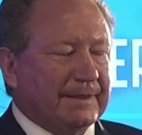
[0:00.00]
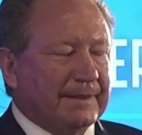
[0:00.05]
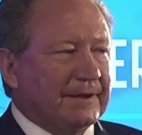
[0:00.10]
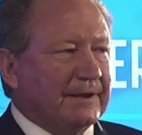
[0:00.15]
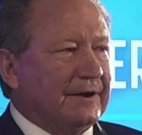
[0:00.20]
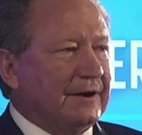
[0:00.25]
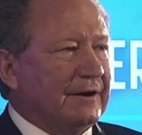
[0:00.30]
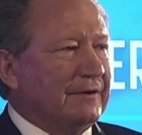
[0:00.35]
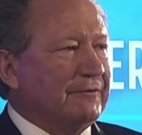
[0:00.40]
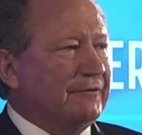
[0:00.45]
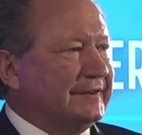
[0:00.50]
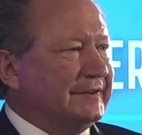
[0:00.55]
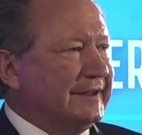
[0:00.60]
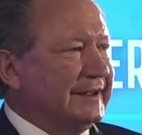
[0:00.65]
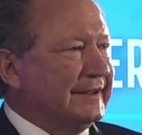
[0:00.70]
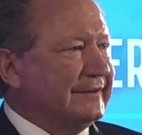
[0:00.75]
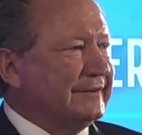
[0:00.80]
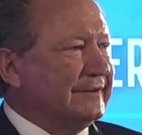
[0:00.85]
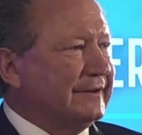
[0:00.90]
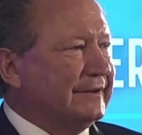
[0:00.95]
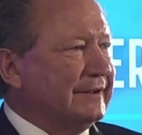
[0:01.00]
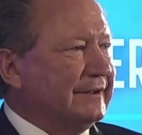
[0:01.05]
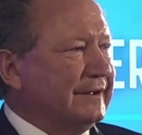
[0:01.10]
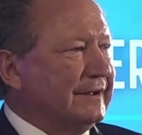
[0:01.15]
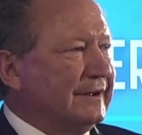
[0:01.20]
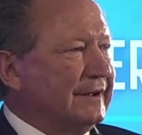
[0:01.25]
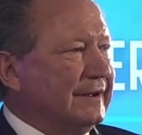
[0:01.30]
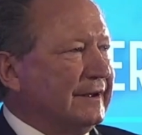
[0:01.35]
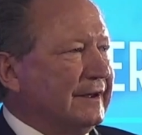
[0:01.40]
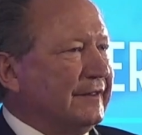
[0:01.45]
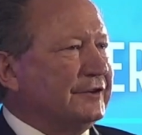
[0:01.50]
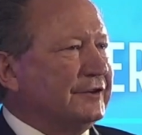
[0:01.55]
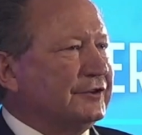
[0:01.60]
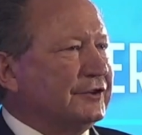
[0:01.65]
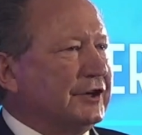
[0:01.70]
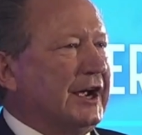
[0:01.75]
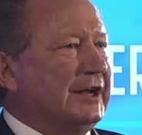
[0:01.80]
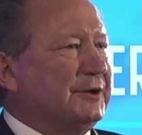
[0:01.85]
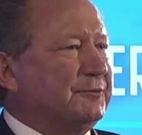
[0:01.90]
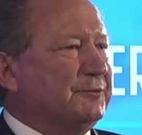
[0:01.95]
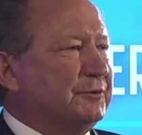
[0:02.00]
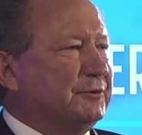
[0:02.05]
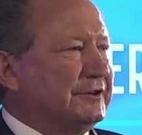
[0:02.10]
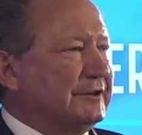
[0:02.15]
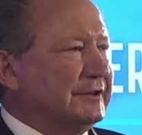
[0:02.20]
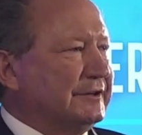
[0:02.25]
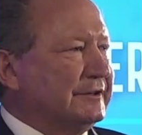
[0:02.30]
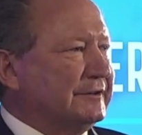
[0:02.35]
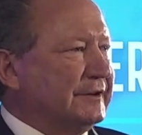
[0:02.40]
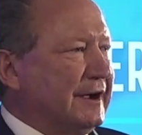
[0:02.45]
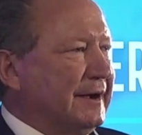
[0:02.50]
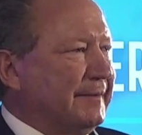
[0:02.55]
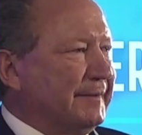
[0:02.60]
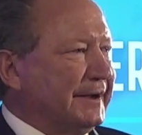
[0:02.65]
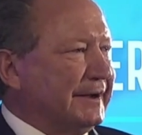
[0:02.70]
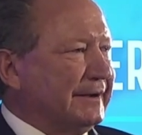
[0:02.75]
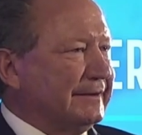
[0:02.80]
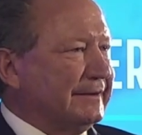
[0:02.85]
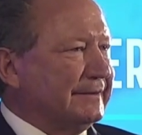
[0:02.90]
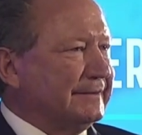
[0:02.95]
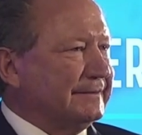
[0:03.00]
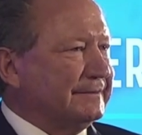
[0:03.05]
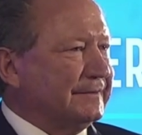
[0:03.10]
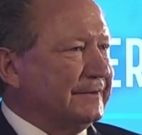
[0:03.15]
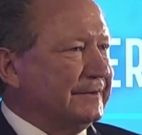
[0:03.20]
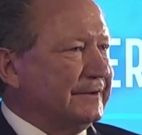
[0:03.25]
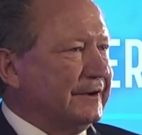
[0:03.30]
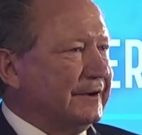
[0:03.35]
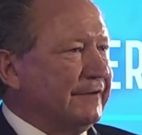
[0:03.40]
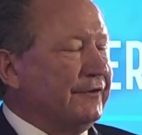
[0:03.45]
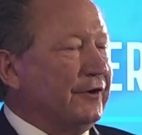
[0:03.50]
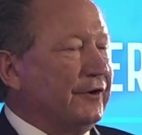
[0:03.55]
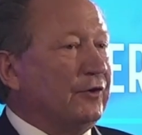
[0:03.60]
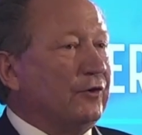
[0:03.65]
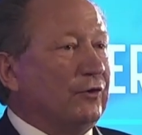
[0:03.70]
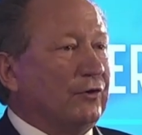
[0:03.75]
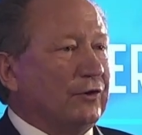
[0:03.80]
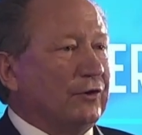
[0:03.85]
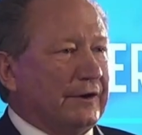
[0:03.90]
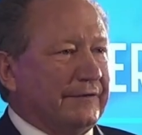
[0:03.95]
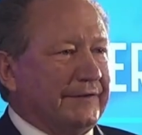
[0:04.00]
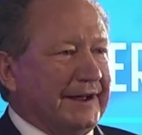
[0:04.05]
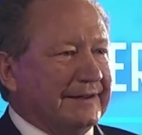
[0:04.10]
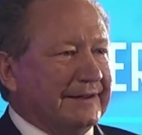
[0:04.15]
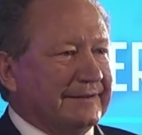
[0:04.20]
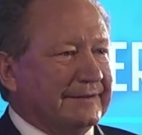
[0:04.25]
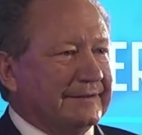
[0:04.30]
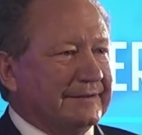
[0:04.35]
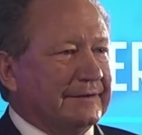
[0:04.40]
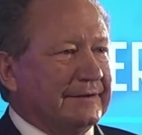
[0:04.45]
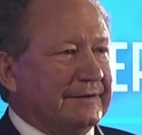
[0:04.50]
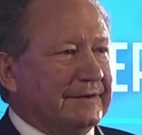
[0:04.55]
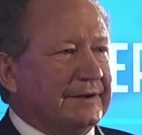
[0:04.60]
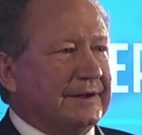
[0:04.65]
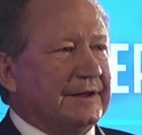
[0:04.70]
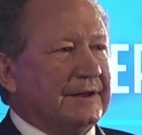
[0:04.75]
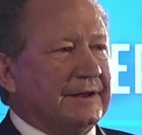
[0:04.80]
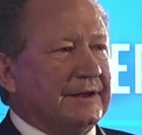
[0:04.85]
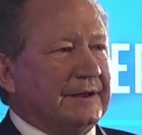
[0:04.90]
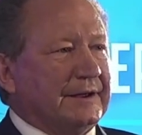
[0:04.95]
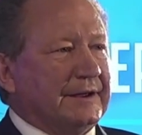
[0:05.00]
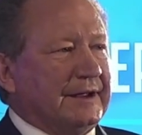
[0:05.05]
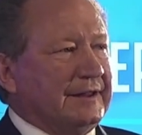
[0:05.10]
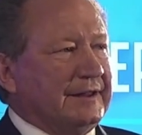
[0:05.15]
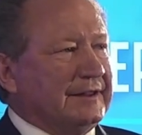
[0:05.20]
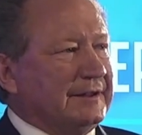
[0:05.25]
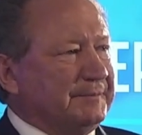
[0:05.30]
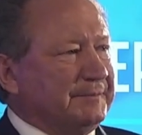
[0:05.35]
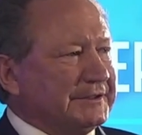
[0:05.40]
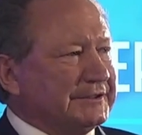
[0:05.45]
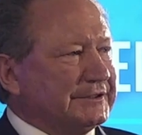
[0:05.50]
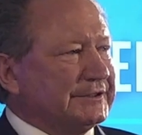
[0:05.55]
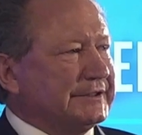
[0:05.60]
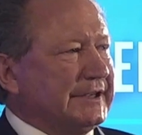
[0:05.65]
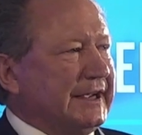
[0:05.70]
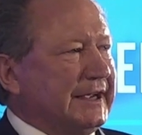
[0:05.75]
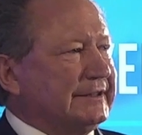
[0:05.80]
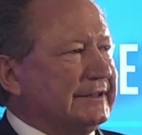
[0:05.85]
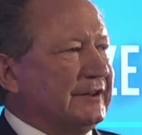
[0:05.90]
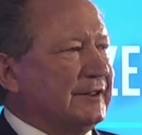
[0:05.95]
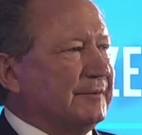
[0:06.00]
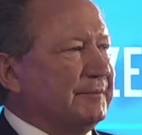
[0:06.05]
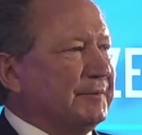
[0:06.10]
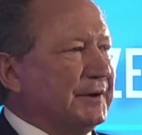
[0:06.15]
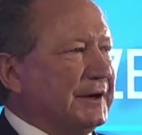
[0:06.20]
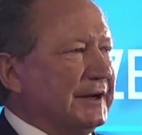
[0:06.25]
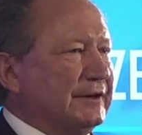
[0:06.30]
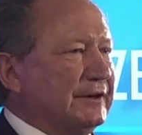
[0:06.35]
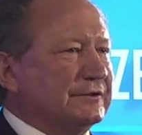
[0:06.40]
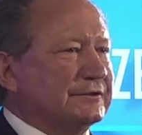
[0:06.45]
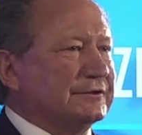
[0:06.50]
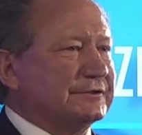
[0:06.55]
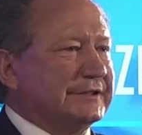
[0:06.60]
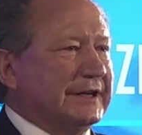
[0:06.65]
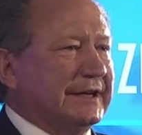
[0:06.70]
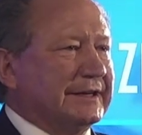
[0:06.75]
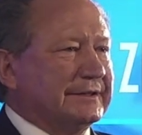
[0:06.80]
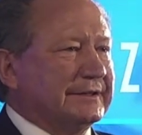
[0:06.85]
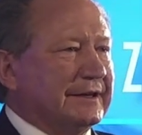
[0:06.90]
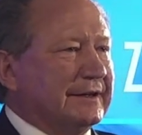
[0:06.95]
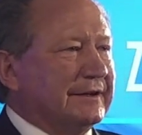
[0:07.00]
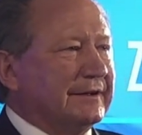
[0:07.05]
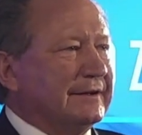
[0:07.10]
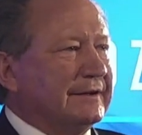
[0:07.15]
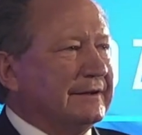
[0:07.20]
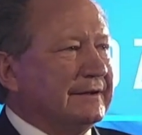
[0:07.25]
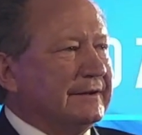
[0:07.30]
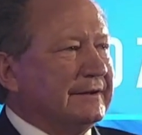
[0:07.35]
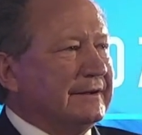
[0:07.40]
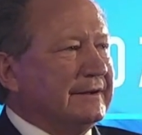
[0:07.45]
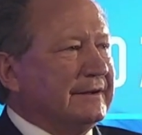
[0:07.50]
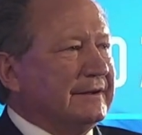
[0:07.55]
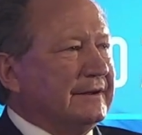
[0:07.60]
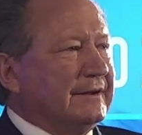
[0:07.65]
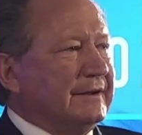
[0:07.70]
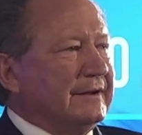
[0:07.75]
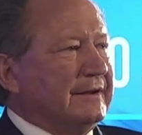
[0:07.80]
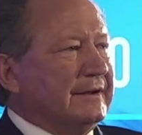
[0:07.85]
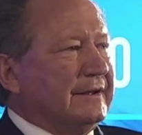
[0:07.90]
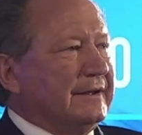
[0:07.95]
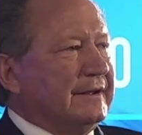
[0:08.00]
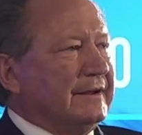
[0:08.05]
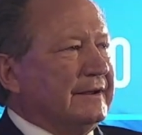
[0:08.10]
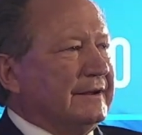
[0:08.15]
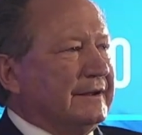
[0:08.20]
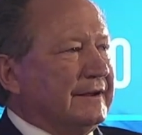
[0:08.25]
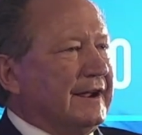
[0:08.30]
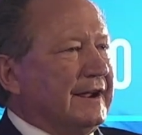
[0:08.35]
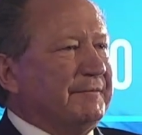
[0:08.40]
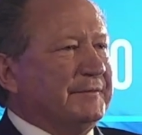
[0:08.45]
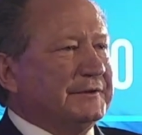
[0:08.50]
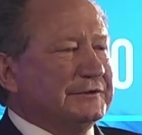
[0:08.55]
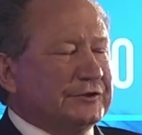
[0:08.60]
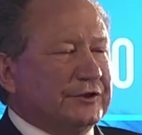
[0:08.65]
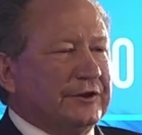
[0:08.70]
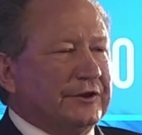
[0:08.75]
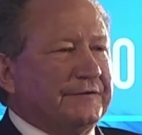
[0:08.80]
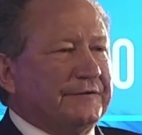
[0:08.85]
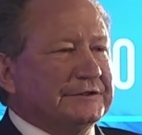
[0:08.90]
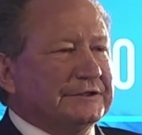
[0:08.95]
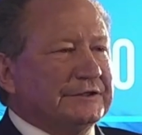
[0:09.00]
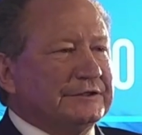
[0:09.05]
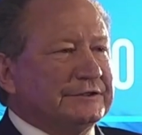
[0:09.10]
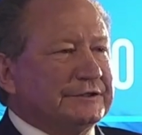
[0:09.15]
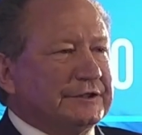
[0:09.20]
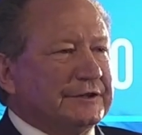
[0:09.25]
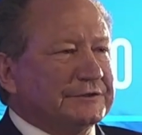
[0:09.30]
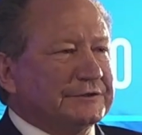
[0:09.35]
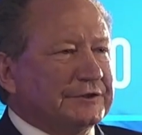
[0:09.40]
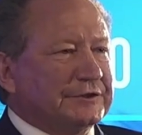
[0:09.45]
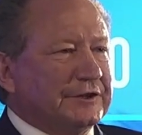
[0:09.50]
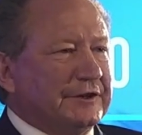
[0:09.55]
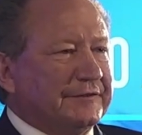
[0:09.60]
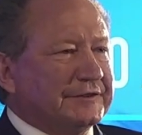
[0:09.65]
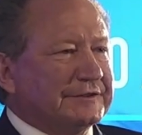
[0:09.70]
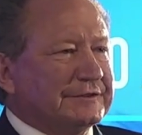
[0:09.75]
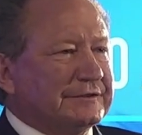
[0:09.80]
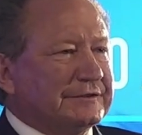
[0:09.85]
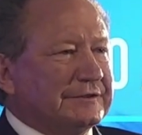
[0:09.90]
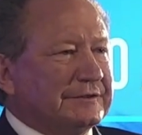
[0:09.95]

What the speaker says: resist the change which is coming. For all of us in the business sector, the political sector, government service and civil service,